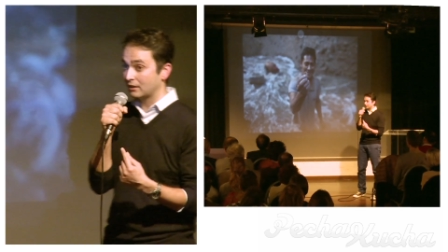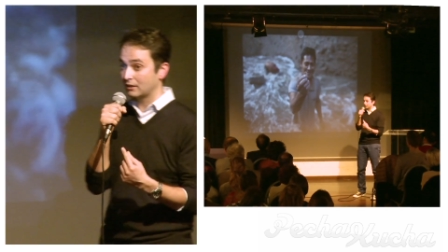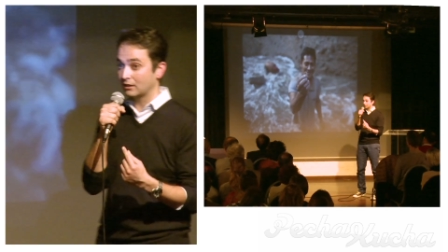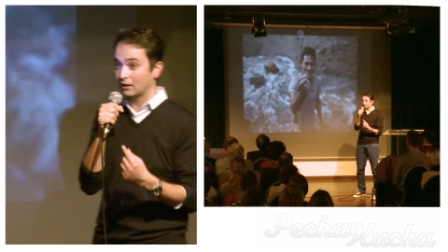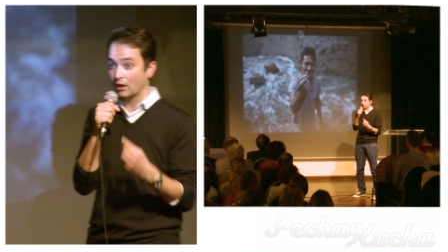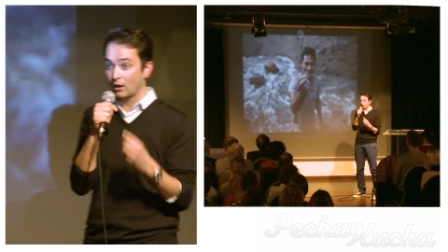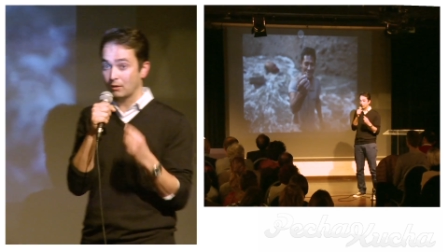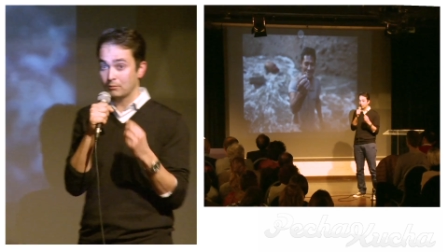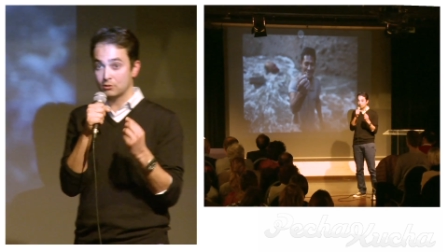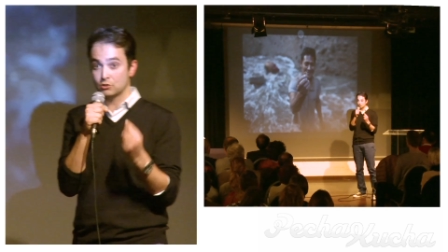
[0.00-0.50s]
in the
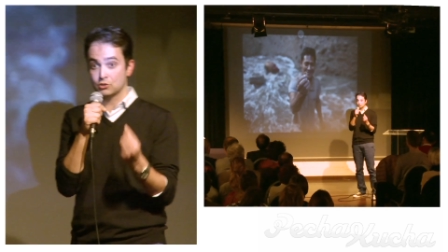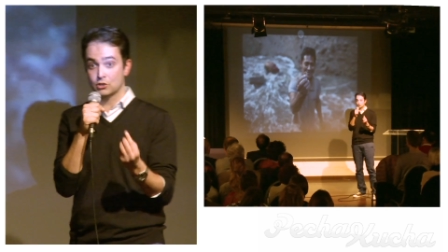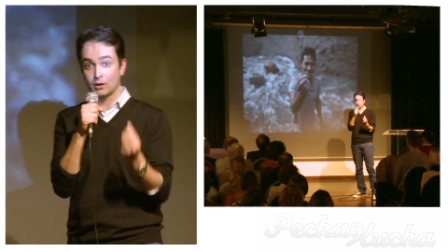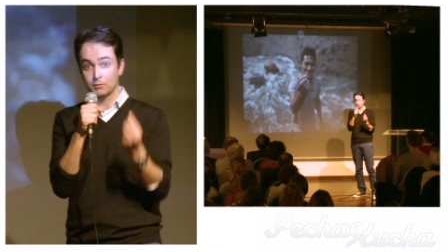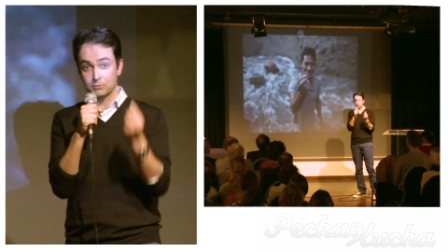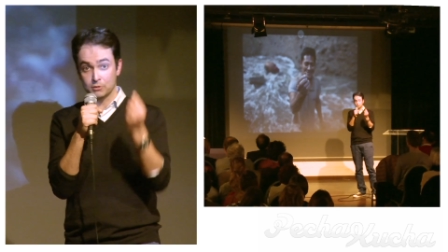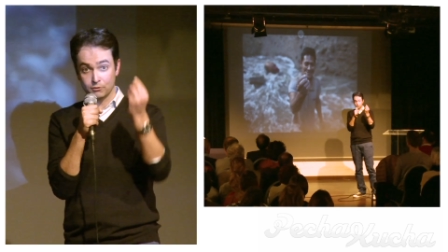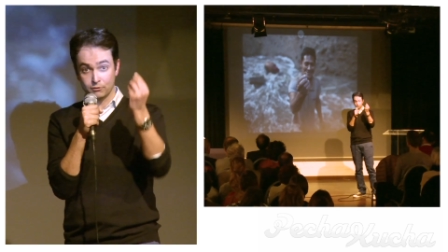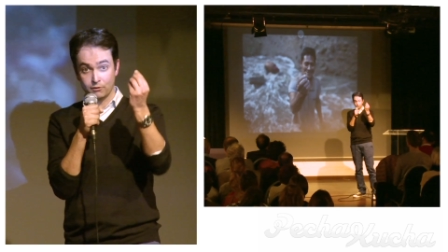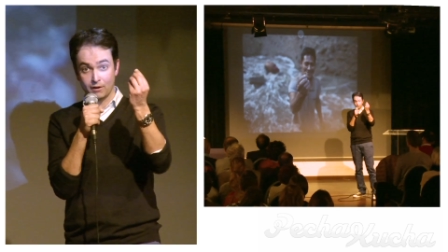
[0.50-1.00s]
garbage
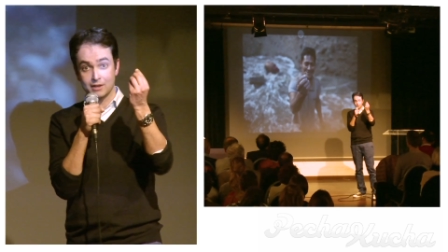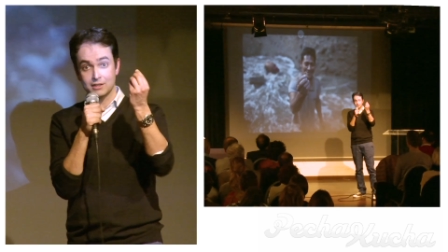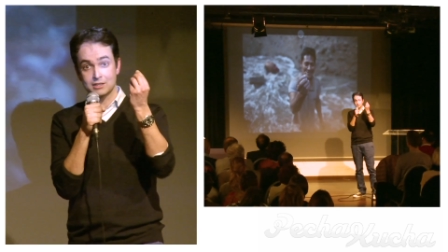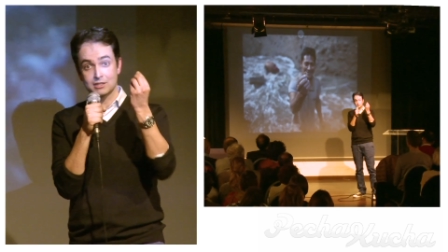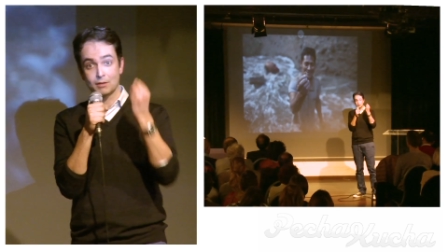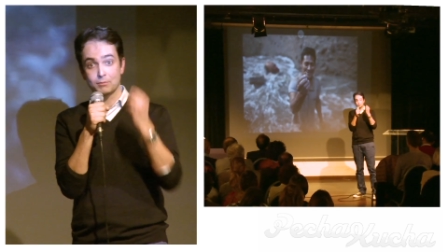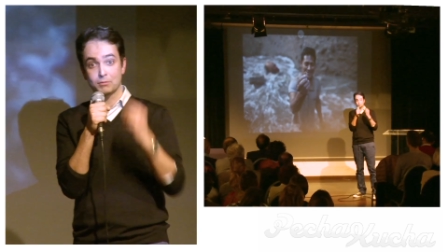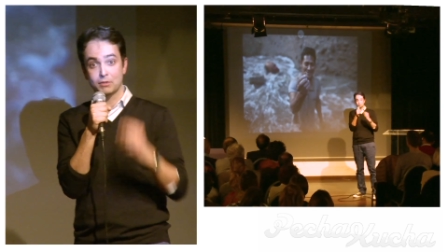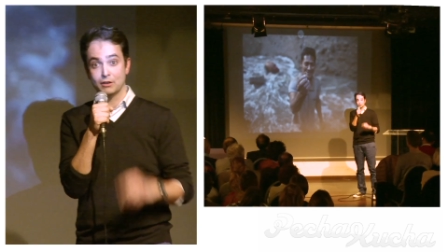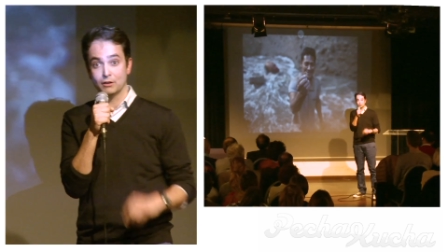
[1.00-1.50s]
dump to find
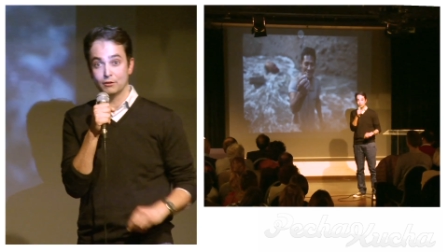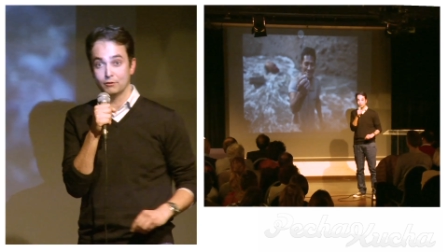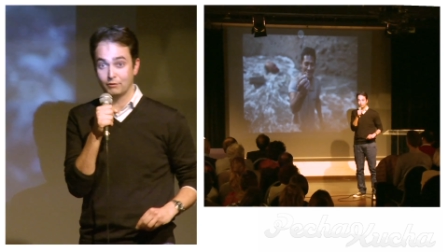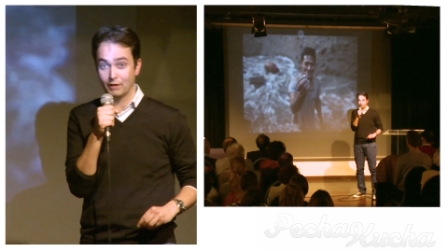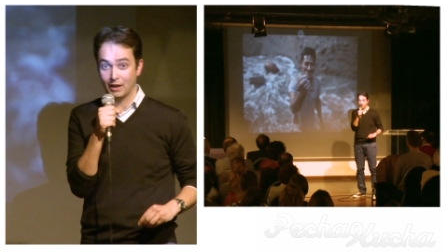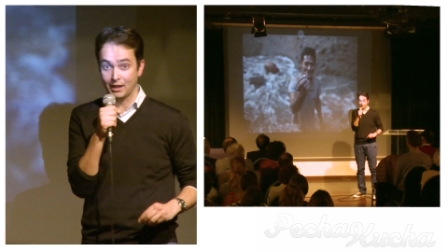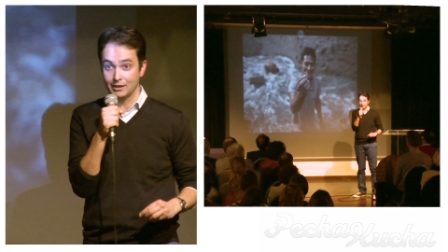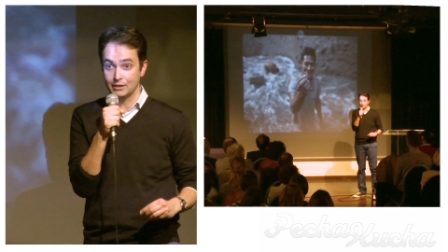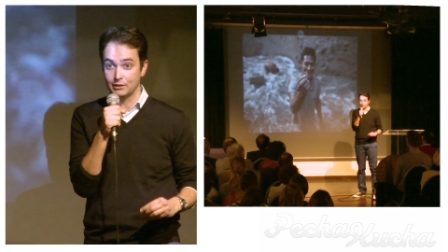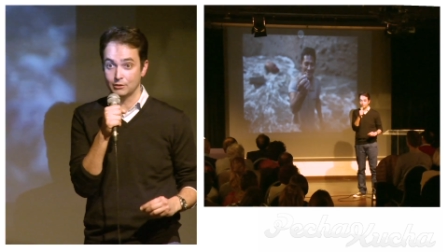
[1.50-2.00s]
something of
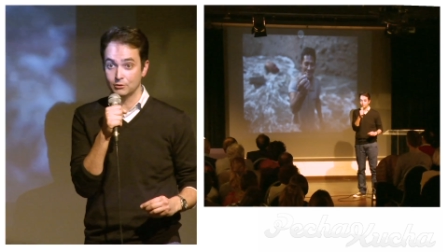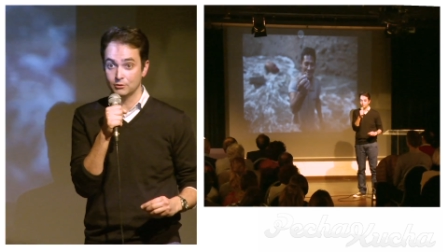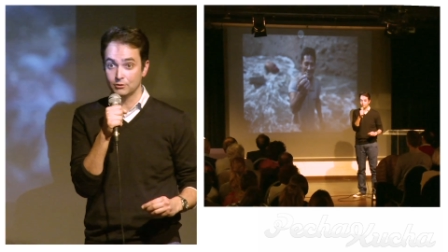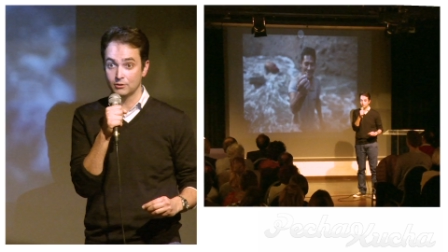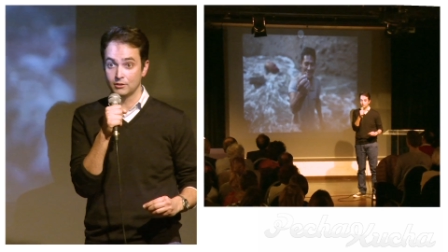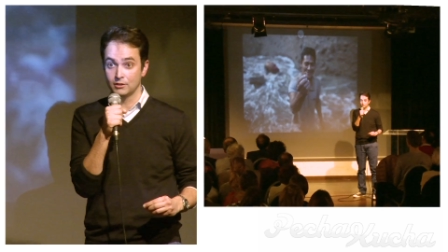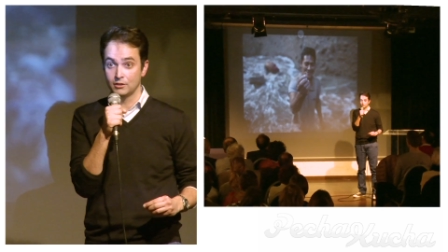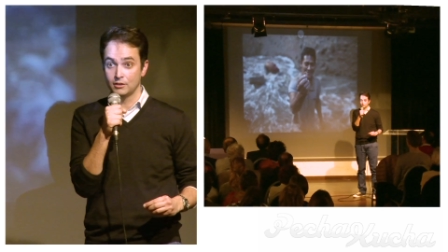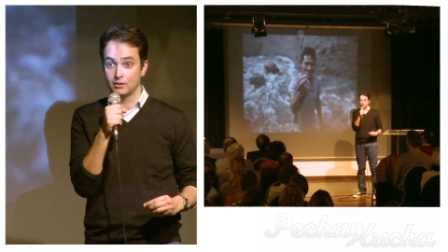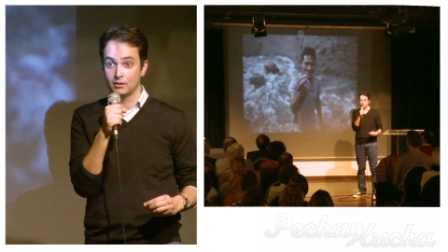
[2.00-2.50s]
value.
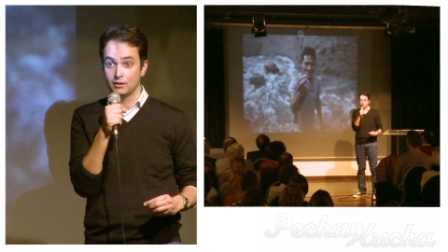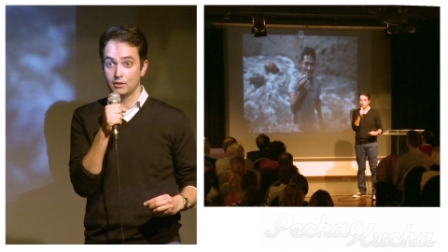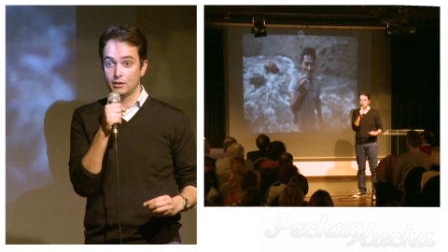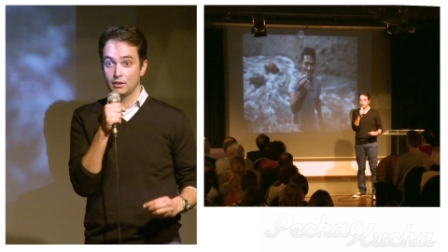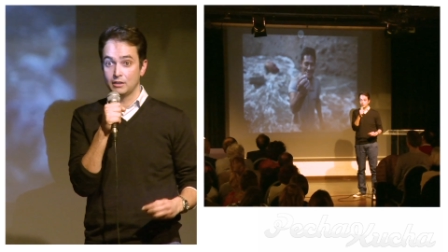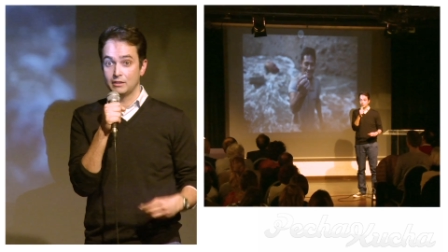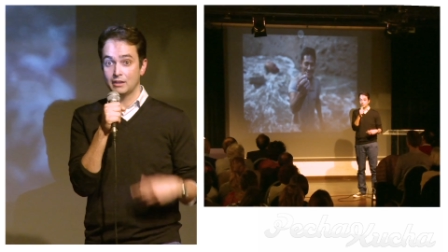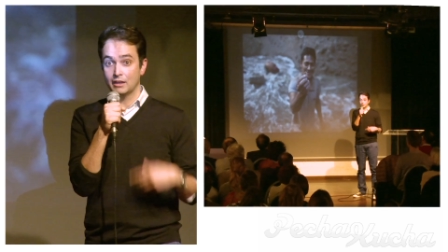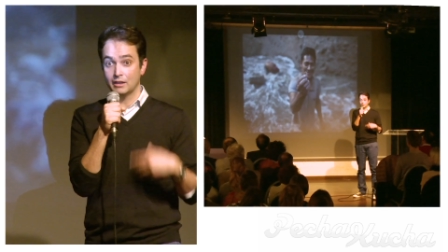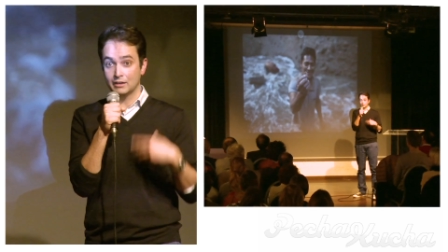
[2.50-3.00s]

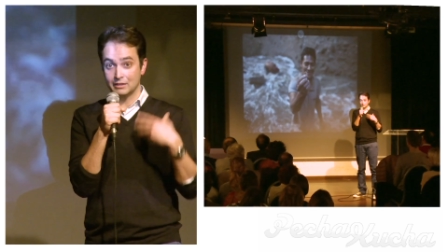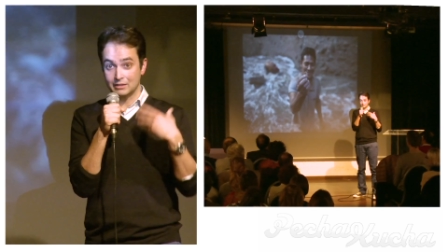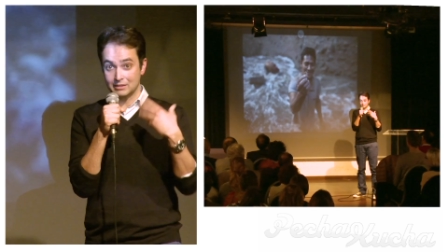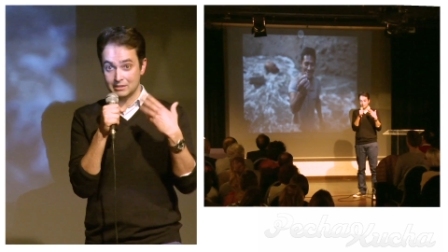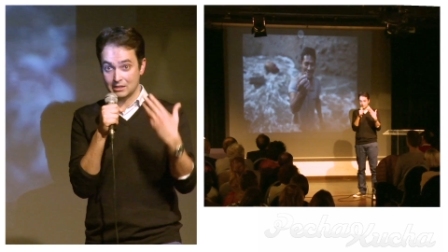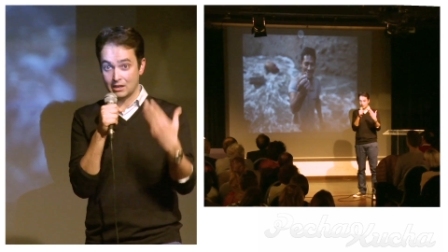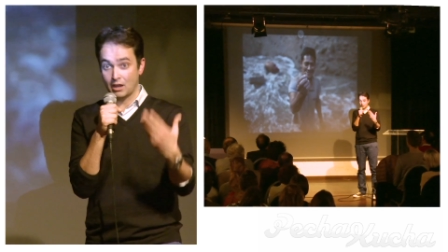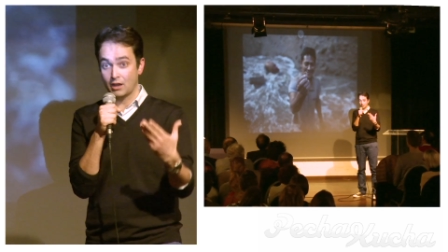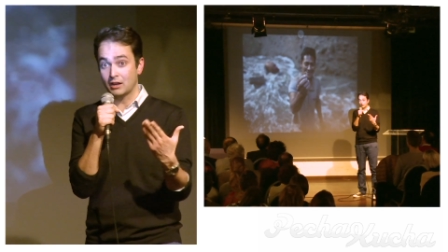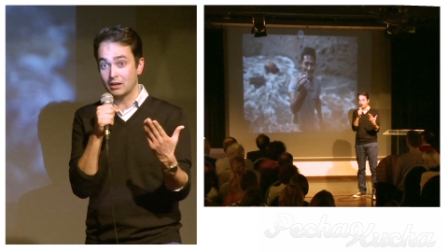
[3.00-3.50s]

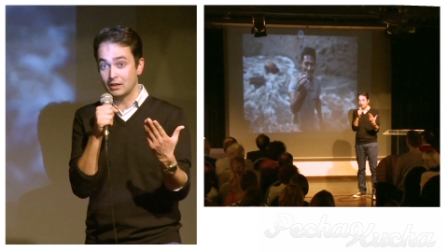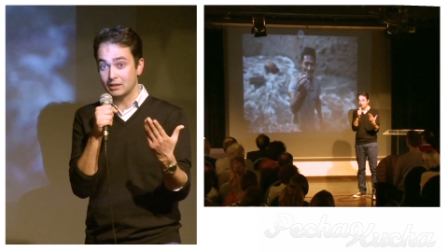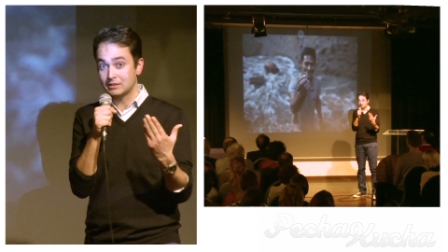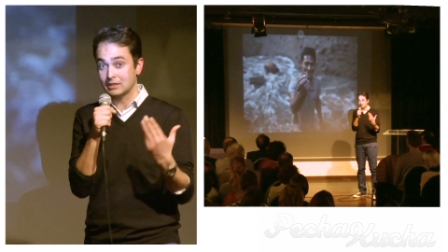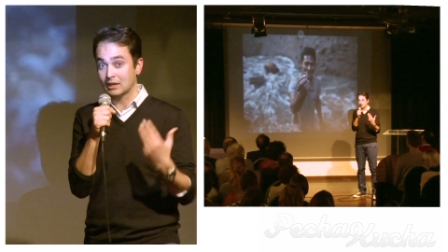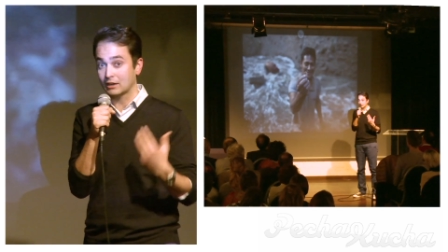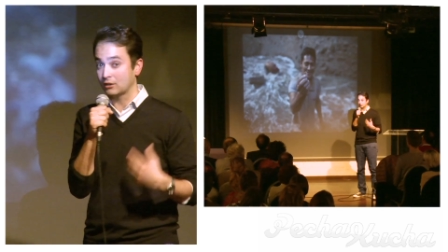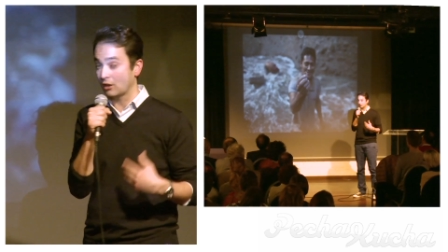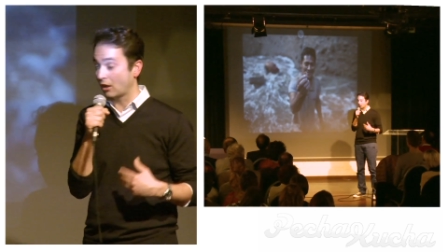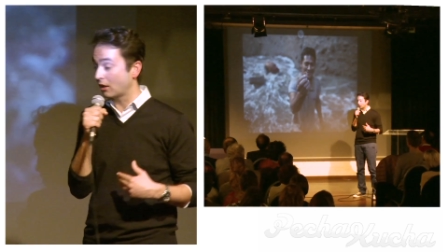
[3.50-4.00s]
There's luckily
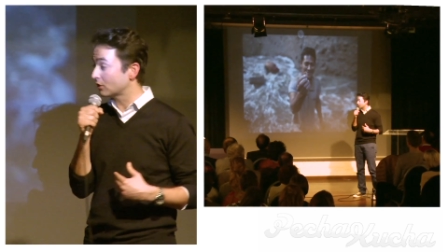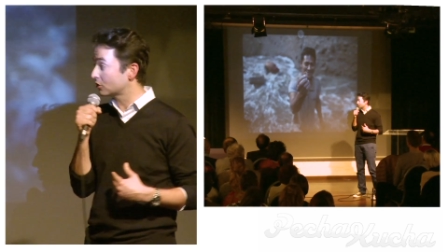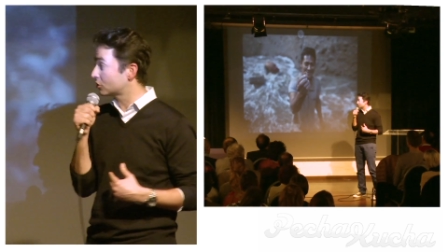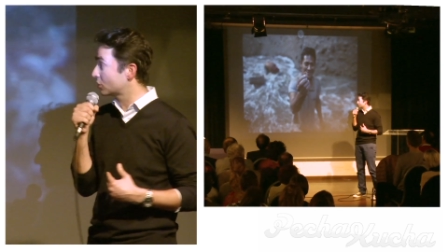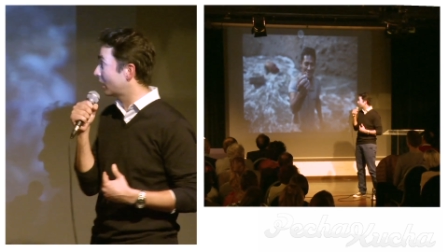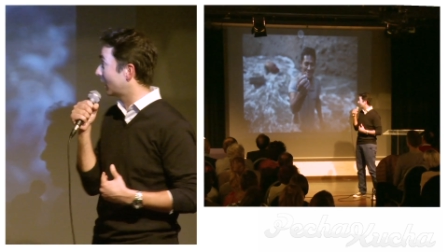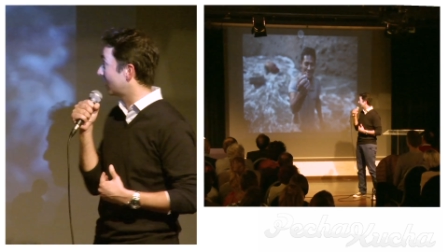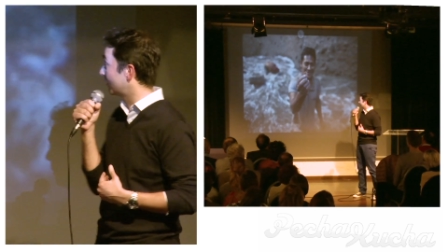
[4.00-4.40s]
technology